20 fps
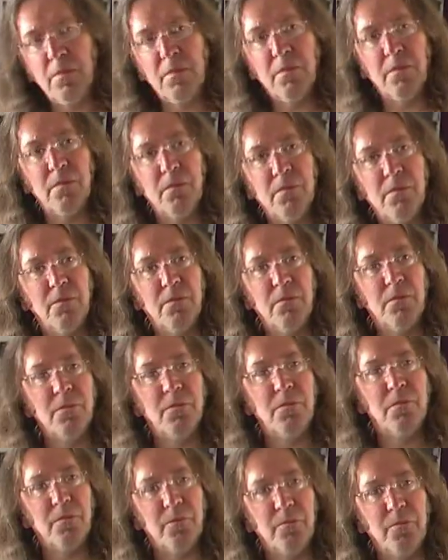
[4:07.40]
pieces at
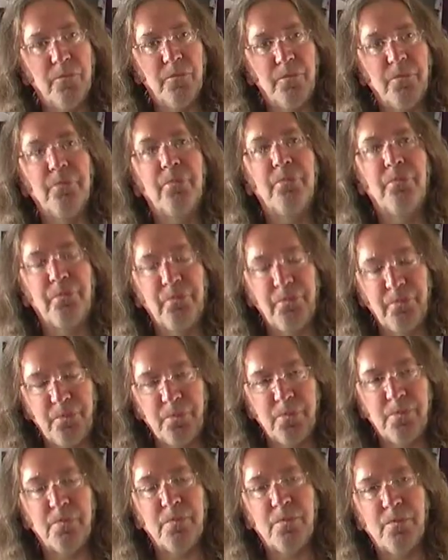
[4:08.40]
a time.
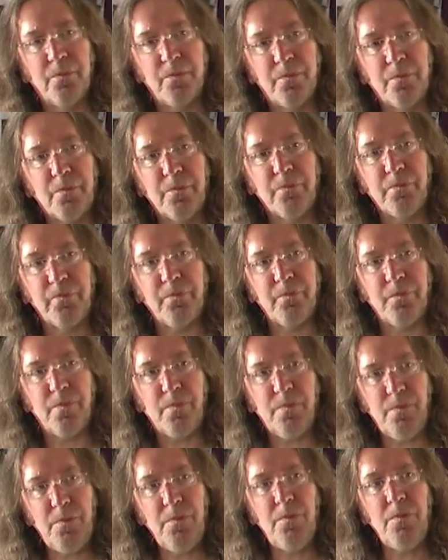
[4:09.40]
I'll drop this
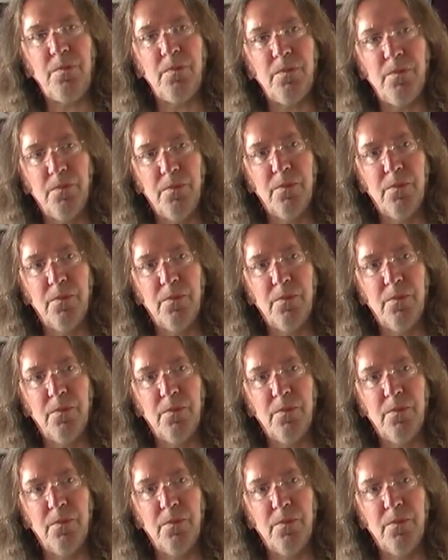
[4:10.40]
and